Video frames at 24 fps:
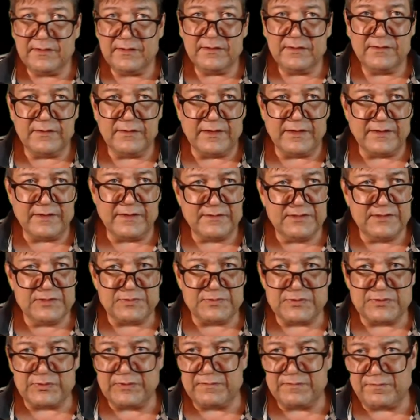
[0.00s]
It is
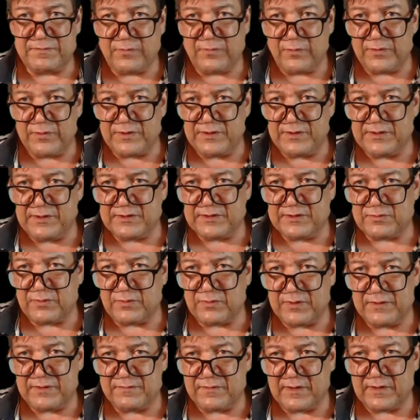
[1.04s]
between 40 and
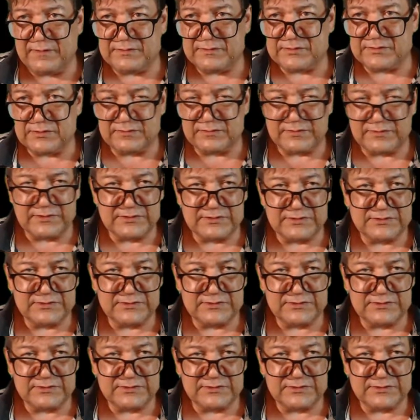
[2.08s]
25 servings.